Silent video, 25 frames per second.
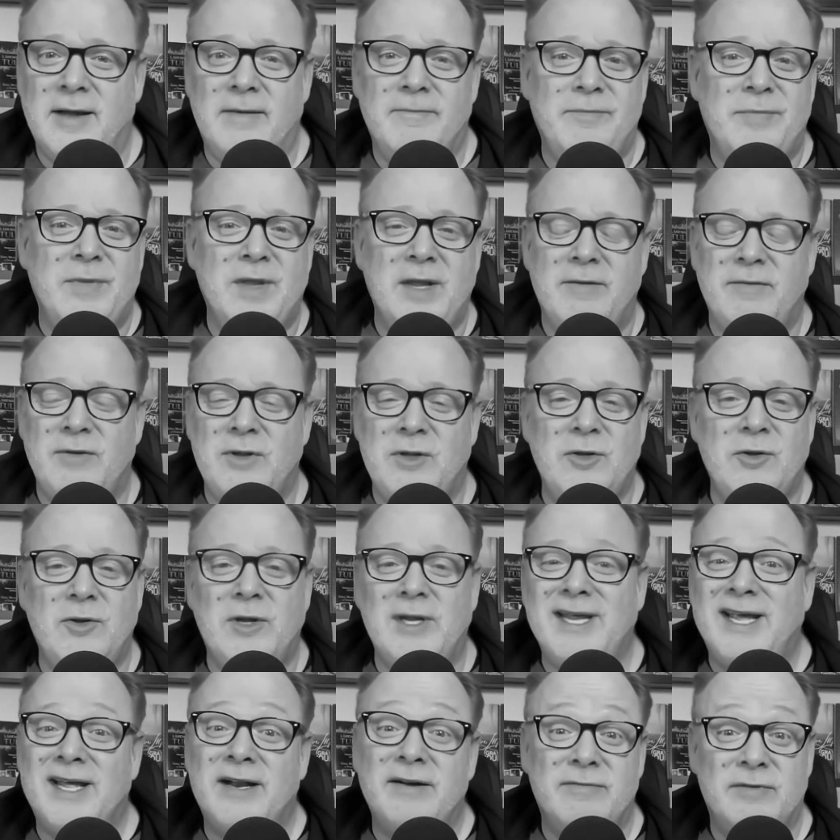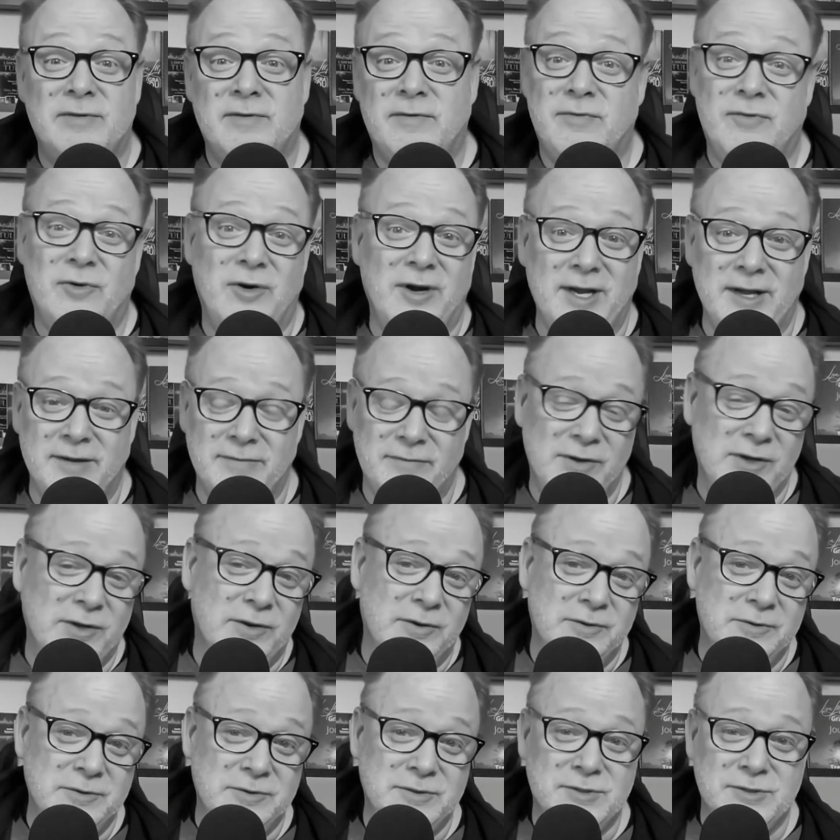you can get it for free if you
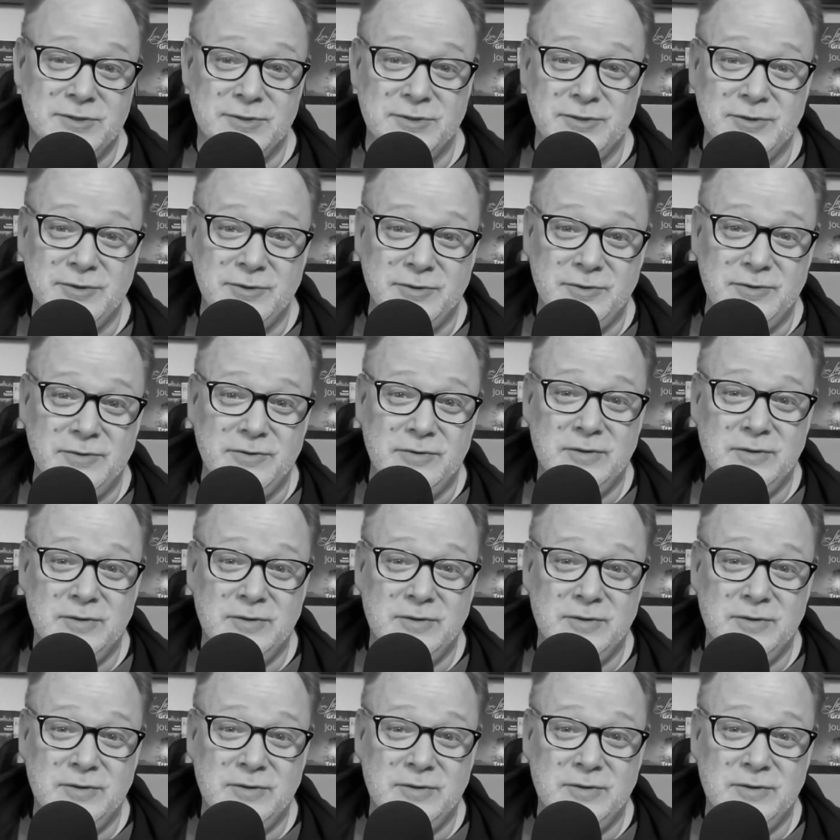go to